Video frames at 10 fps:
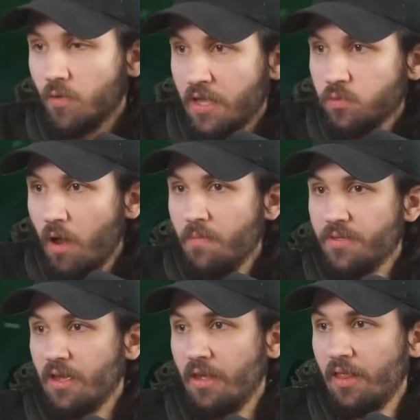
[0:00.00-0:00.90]
Yo, that's what I'm
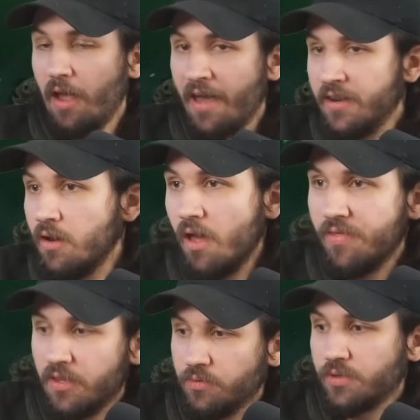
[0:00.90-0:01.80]
thinking. Like, I did not
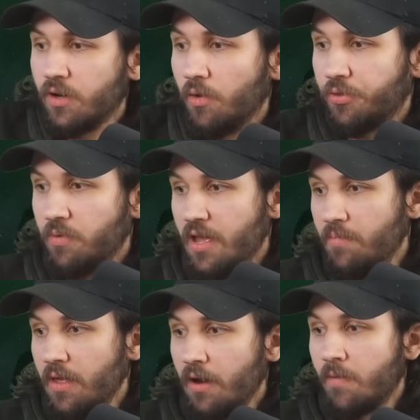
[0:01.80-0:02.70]
think he was going to go three
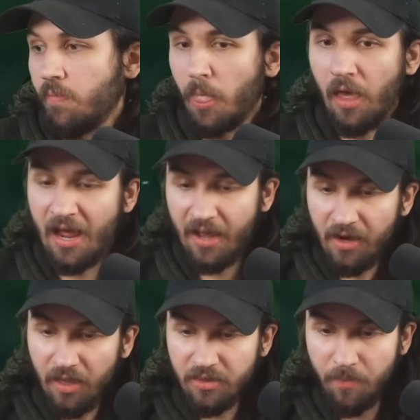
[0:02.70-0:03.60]
M there. I
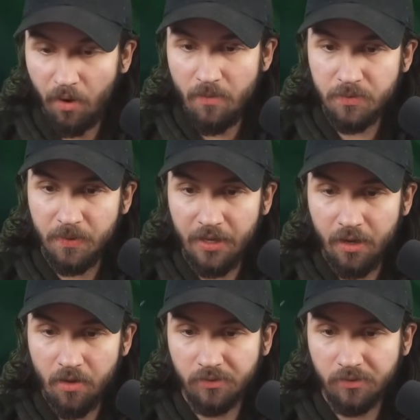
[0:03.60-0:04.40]
kind of like the Barbs pick.